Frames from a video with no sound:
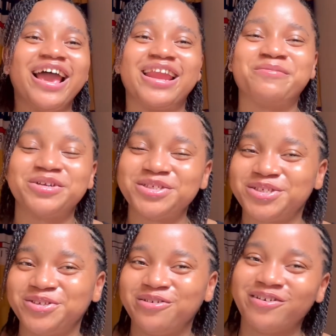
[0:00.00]
And I'm going to
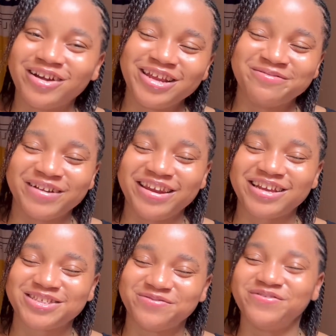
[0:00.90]
see you all in my
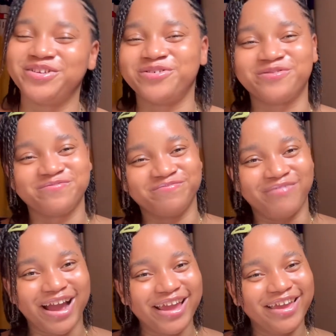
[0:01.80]
next video.
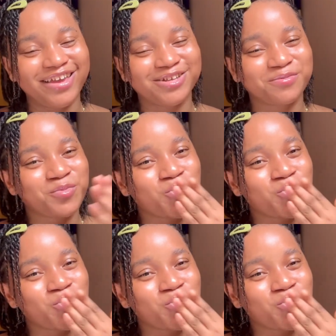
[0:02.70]
Bye.